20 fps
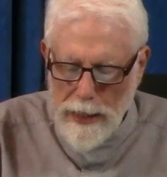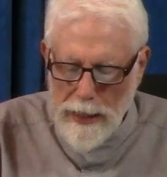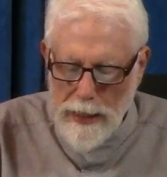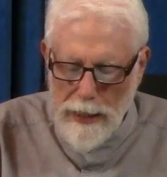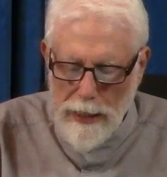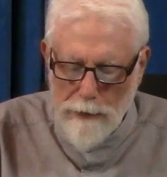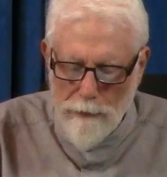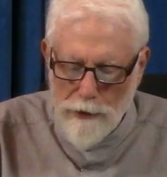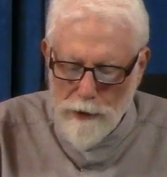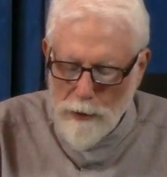
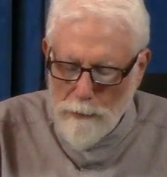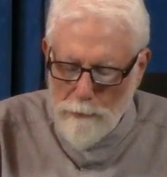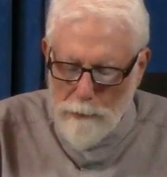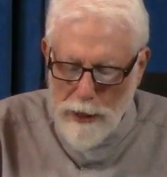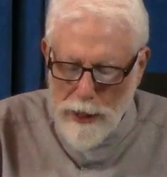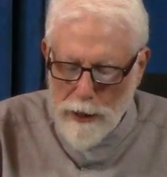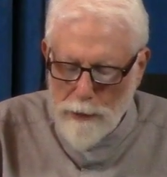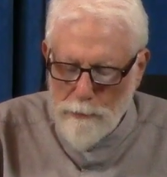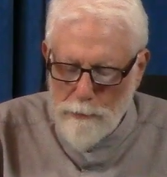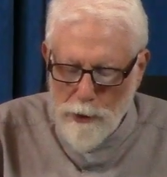It was a
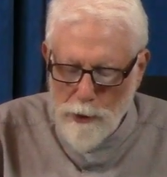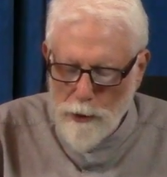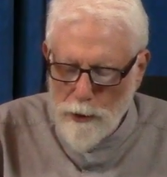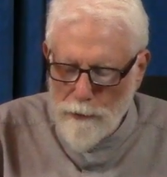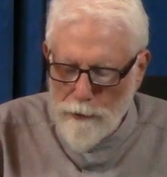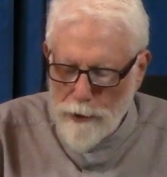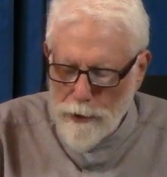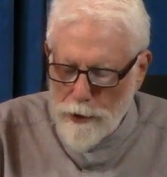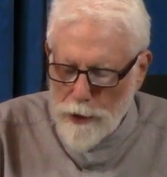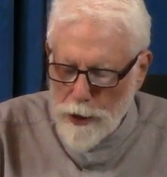big,
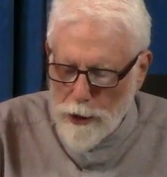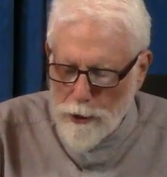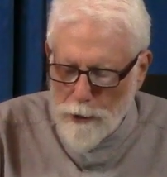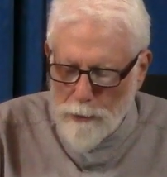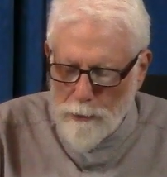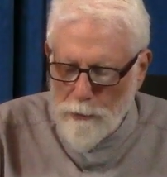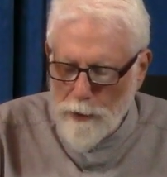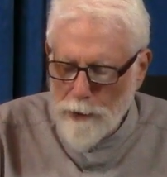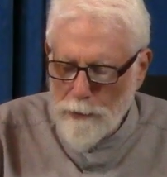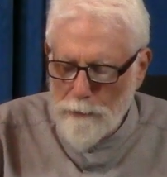beautiful
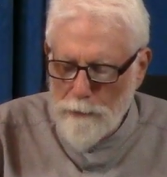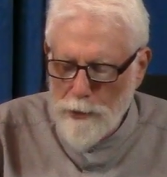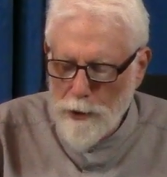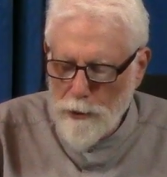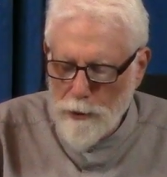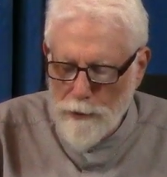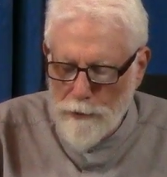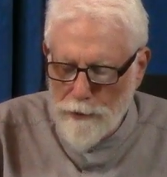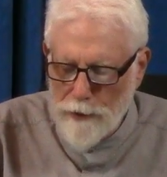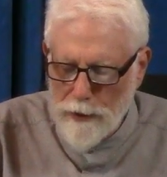tome with
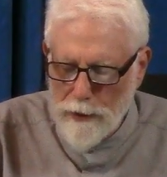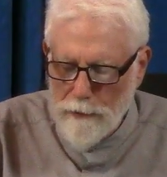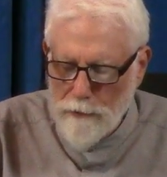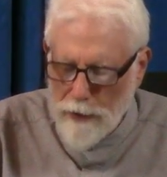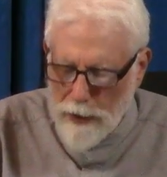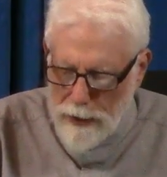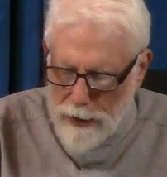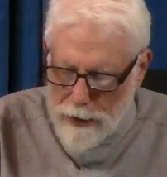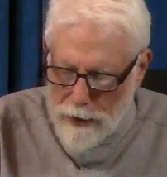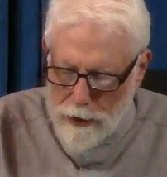
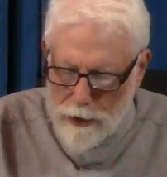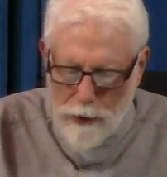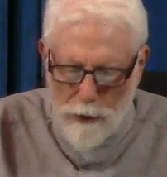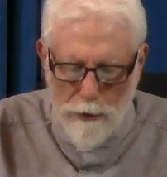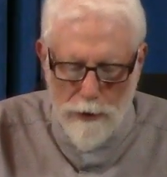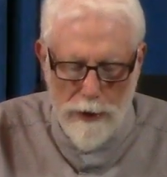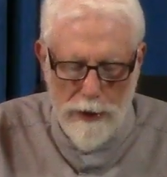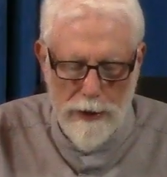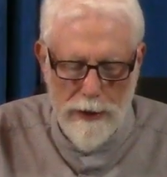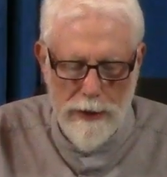beautiful
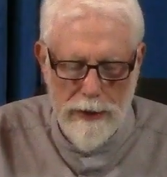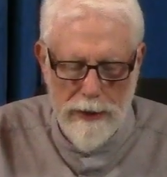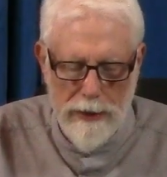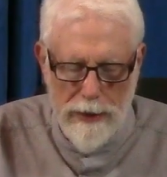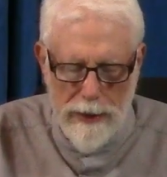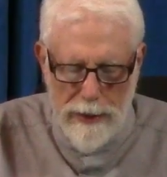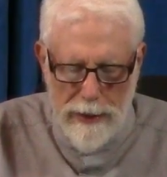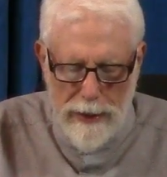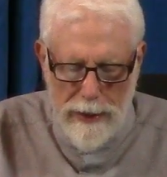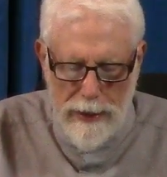golden
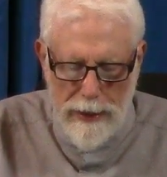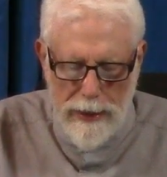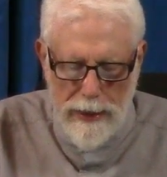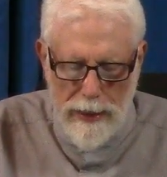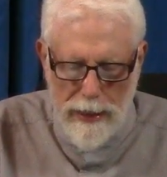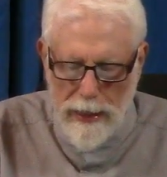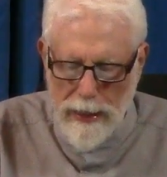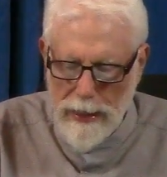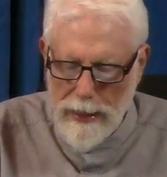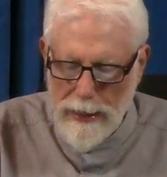
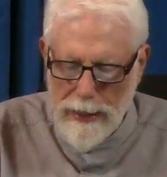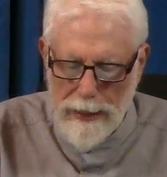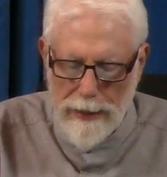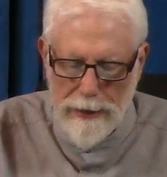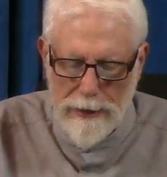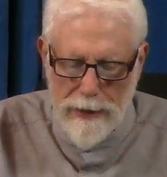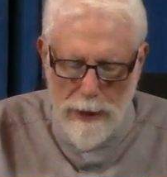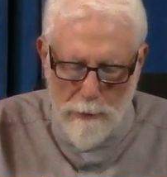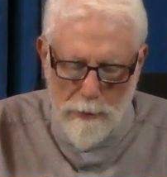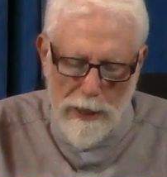
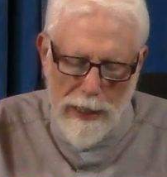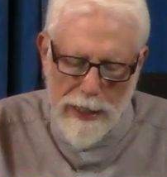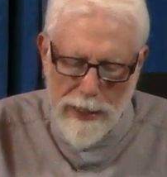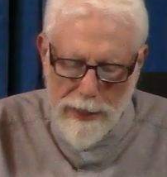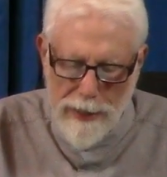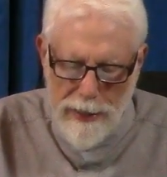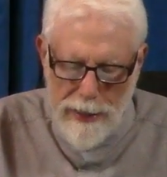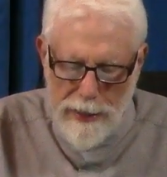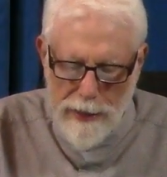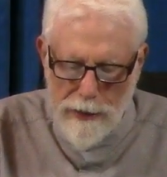
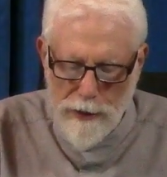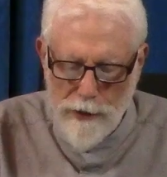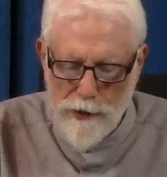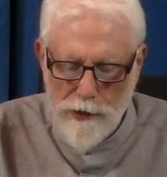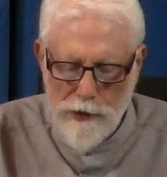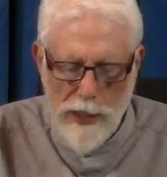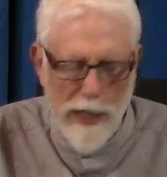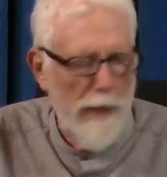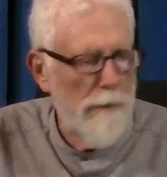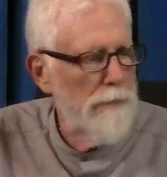double-headed eagle
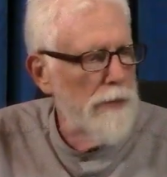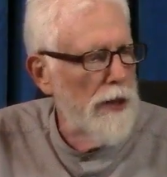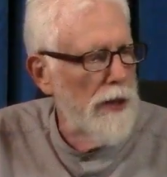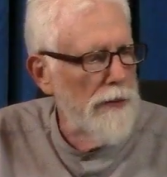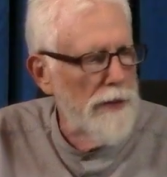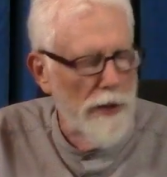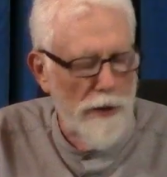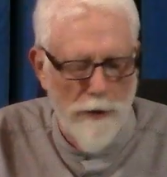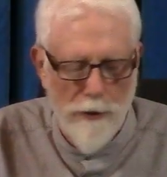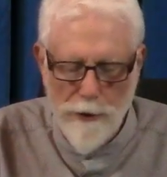stamped
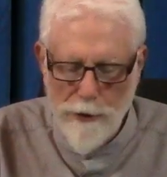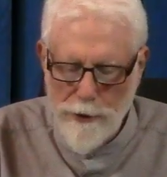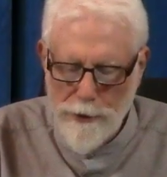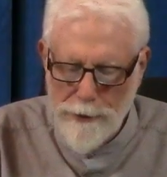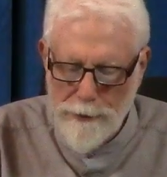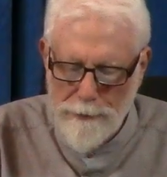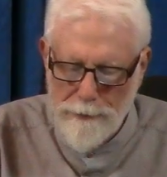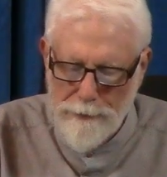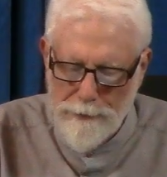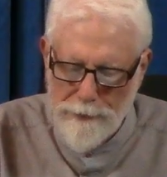on the
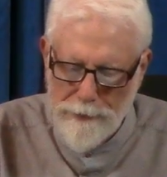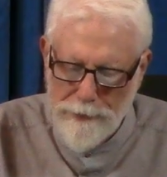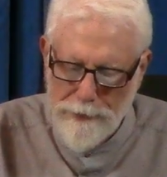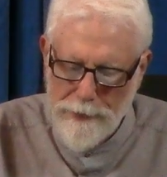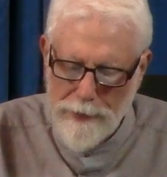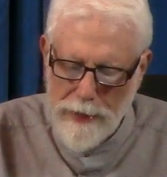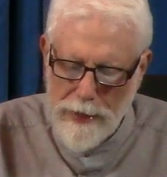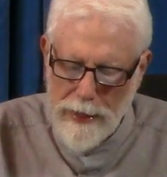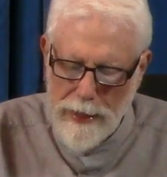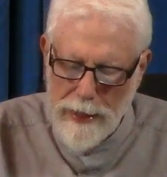corner.
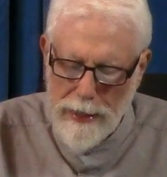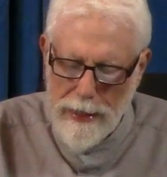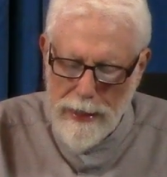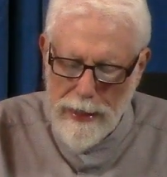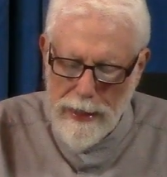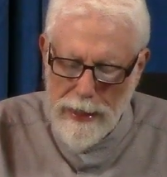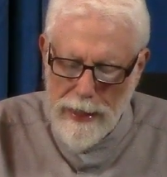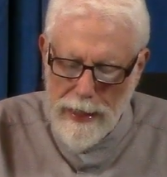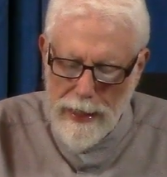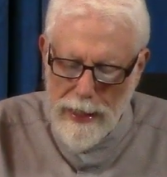
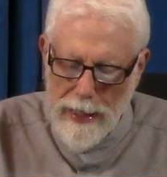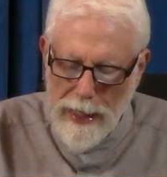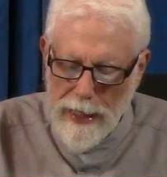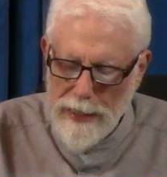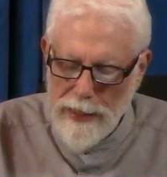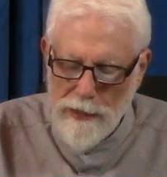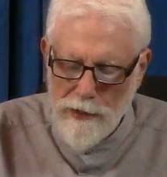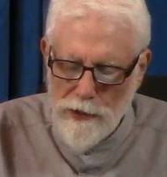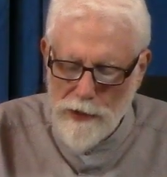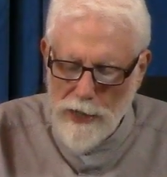
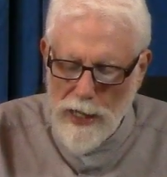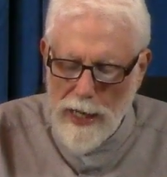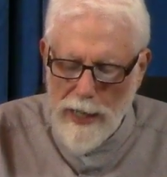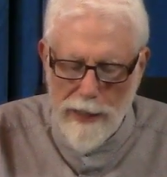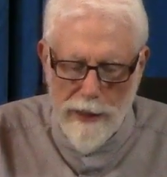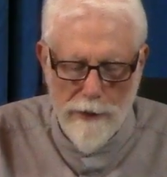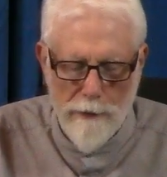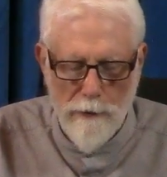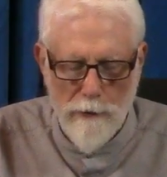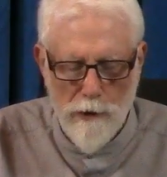And
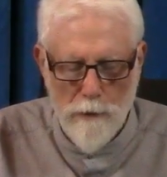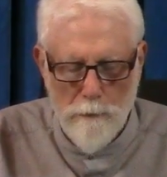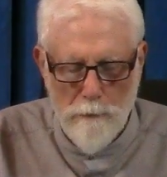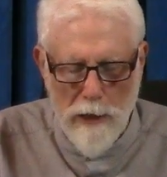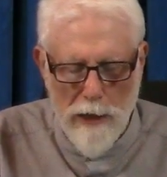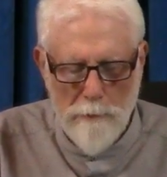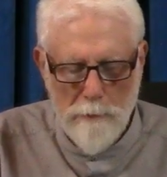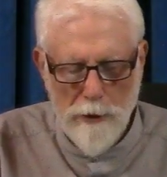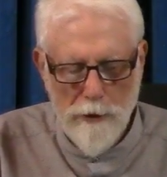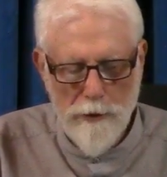inside it was
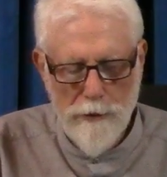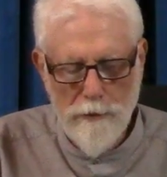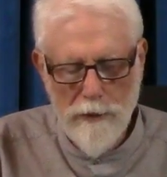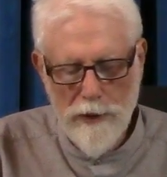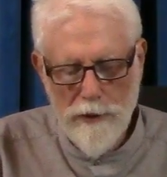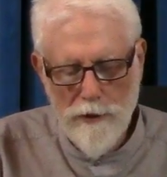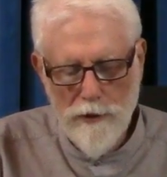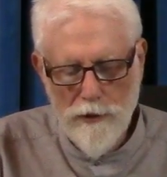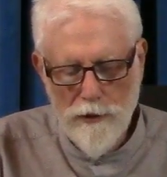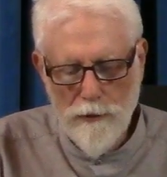peppered
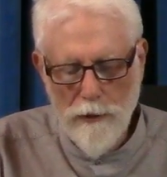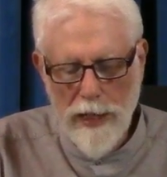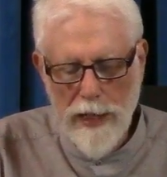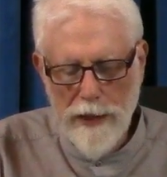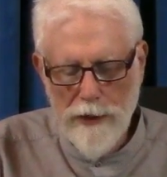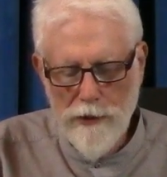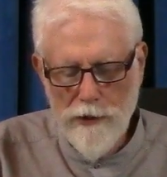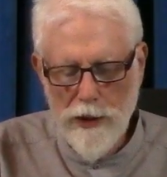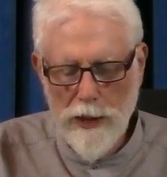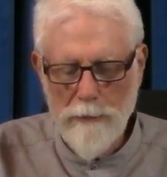with
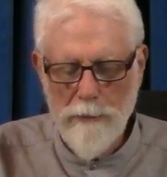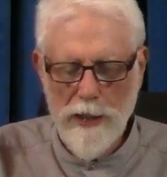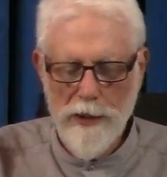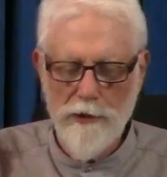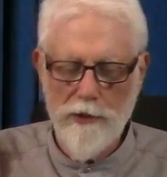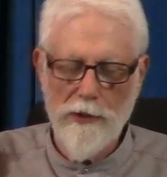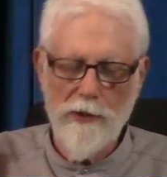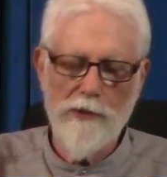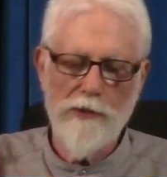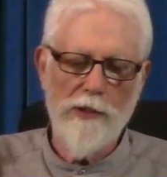strange
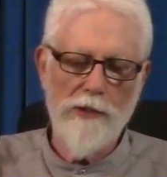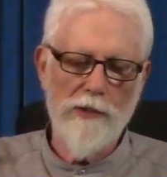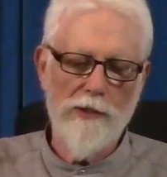images and